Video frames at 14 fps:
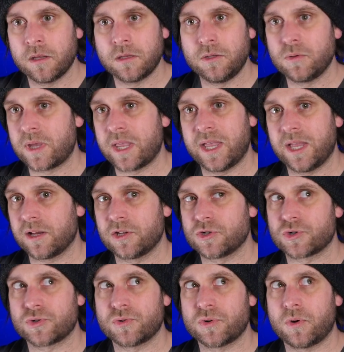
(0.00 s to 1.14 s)
you can't
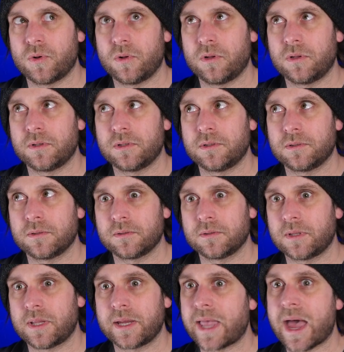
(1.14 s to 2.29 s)
control
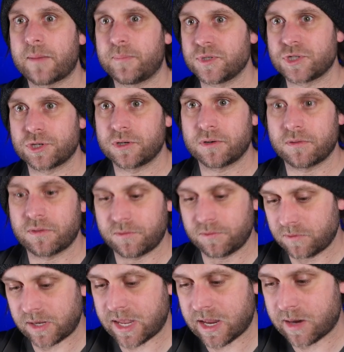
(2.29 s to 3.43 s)
like aperture through
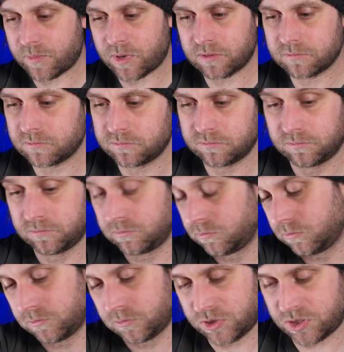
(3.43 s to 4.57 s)
the camera,
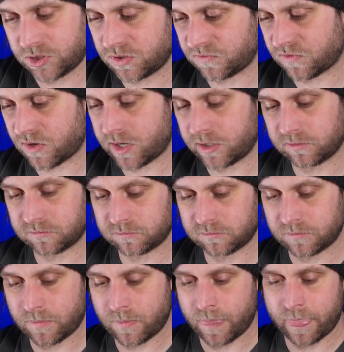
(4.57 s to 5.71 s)
which is fine.
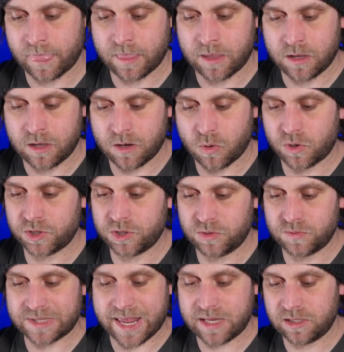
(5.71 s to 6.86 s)
Or
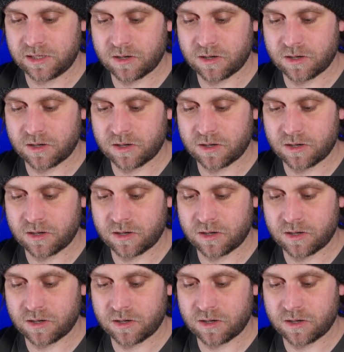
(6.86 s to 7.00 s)
use any